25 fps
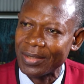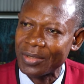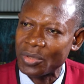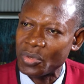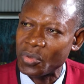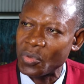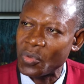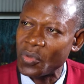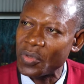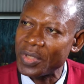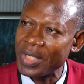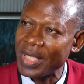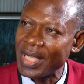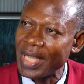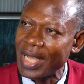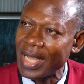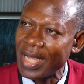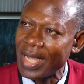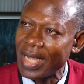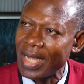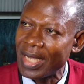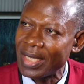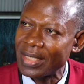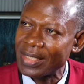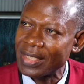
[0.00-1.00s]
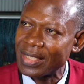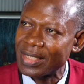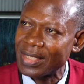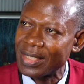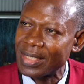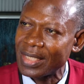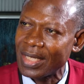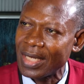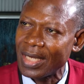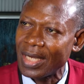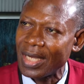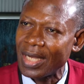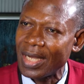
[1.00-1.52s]
2 years,
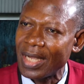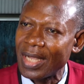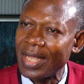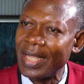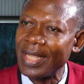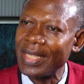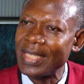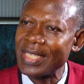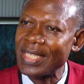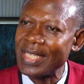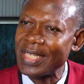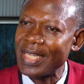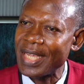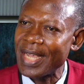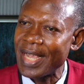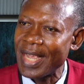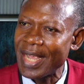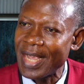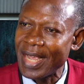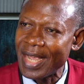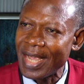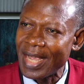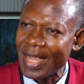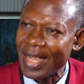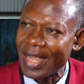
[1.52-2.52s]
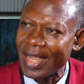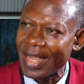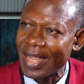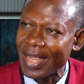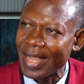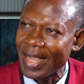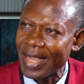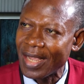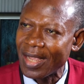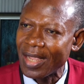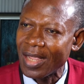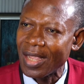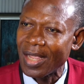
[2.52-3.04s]
a year,
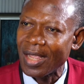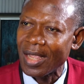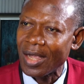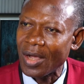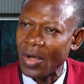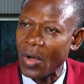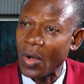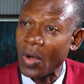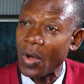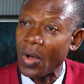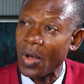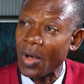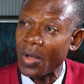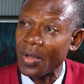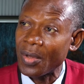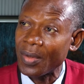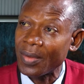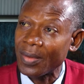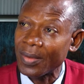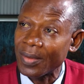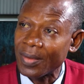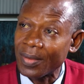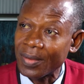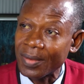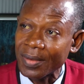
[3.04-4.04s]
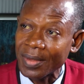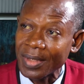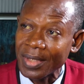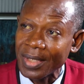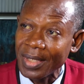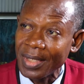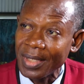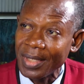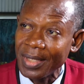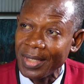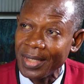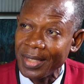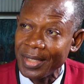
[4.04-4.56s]
or
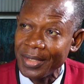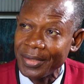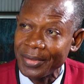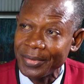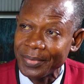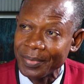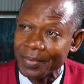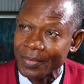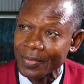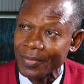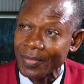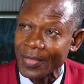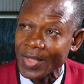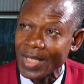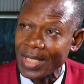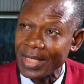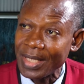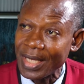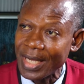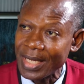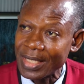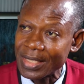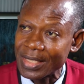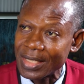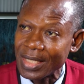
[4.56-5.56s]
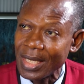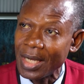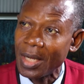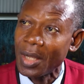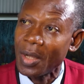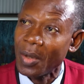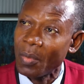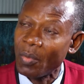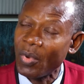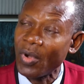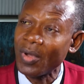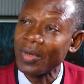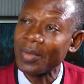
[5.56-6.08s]
3 years.
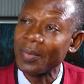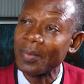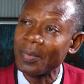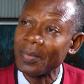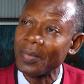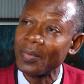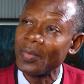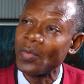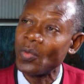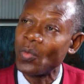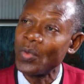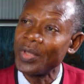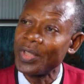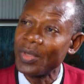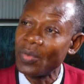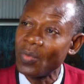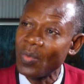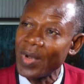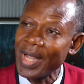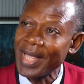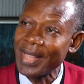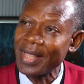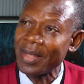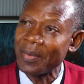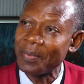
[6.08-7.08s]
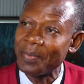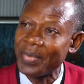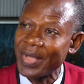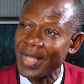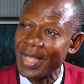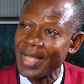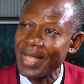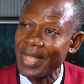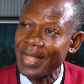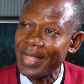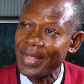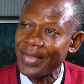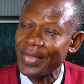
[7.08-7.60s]
But with the way they
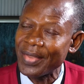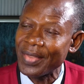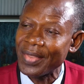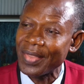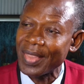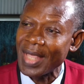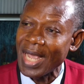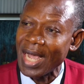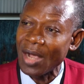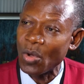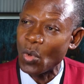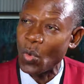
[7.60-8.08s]
pay their